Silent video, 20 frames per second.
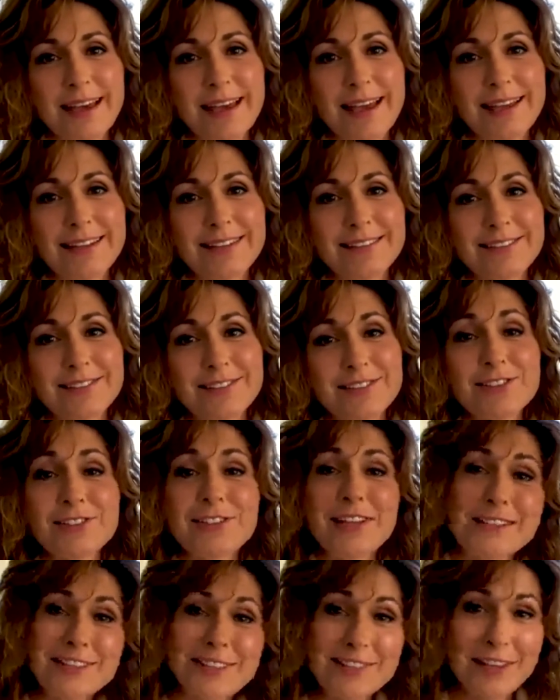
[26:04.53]
and
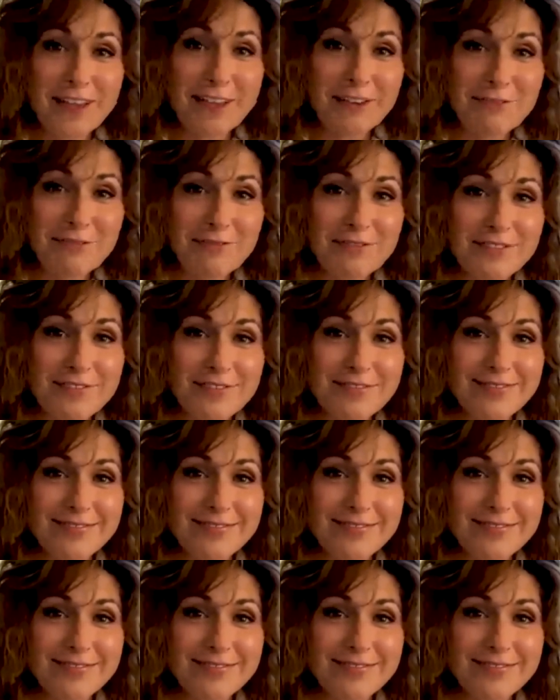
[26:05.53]
stay safe,